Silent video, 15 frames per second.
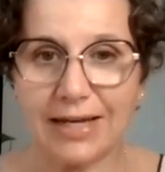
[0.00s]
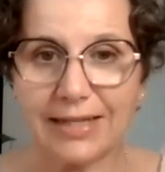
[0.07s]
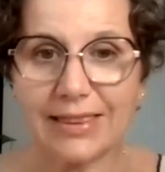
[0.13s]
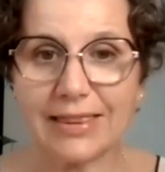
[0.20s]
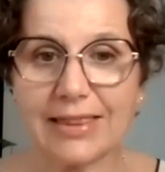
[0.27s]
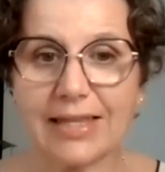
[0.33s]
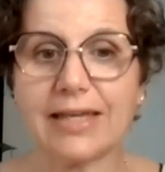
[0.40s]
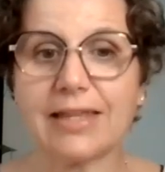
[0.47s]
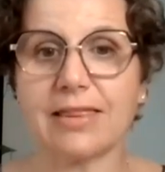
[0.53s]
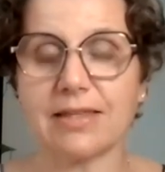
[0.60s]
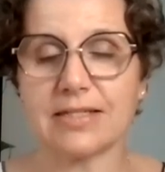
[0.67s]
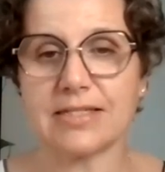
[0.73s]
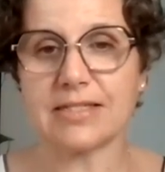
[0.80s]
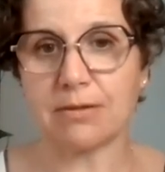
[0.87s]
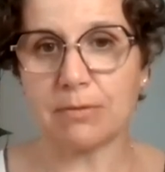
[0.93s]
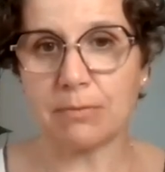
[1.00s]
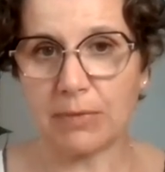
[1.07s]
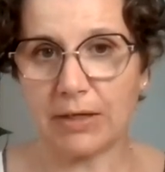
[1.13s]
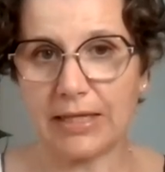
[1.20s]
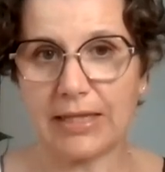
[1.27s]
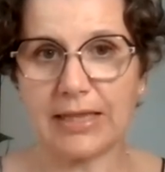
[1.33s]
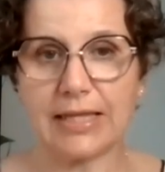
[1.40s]
I'd like this in
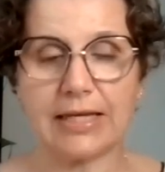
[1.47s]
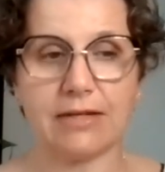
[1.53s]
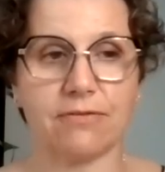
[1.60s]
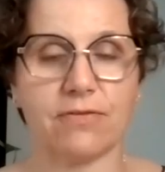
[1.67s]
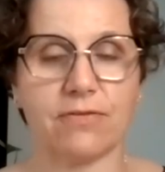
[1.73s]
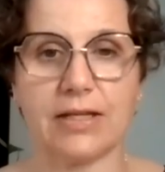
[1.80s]
my life.